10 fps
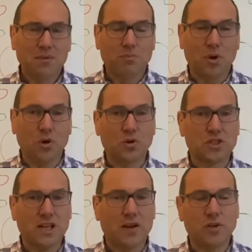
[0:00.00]
but
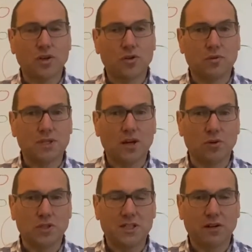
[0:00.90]
also you couldn't
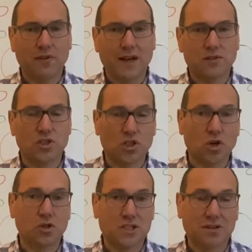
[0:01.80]
hold yourself out as a
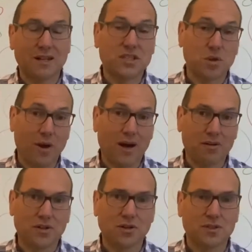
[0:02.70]
doctor unless you
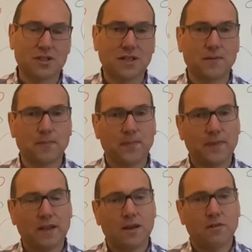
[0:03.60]
are a doctor,
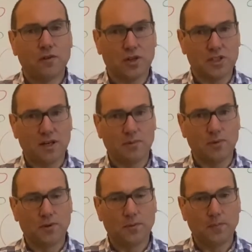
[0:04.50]
for example.